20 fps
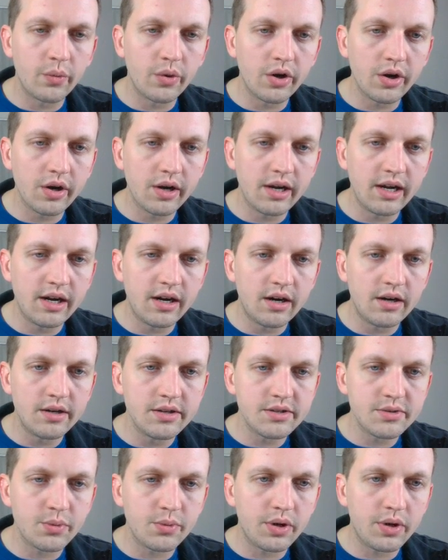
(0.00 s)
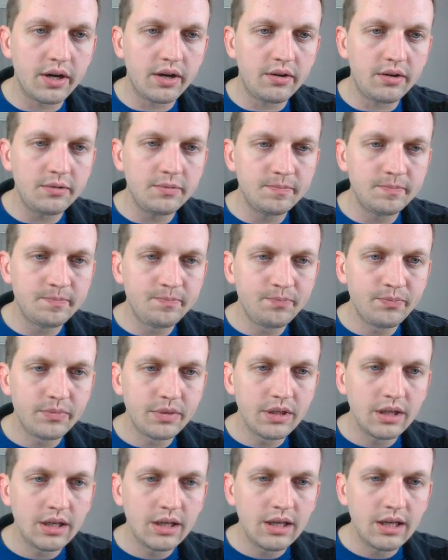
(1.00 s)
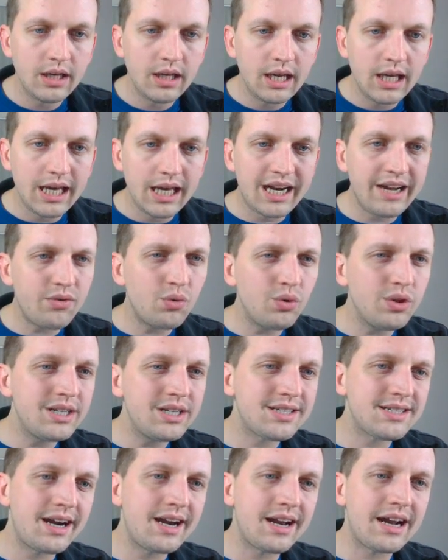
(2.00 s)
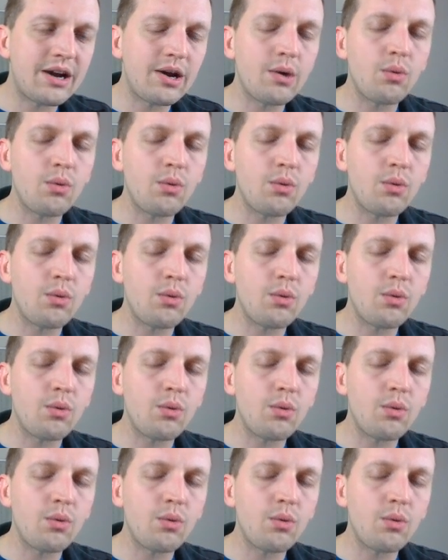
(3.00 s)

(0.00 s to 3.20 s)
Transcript: work here as well. And I haven't really decided how I want to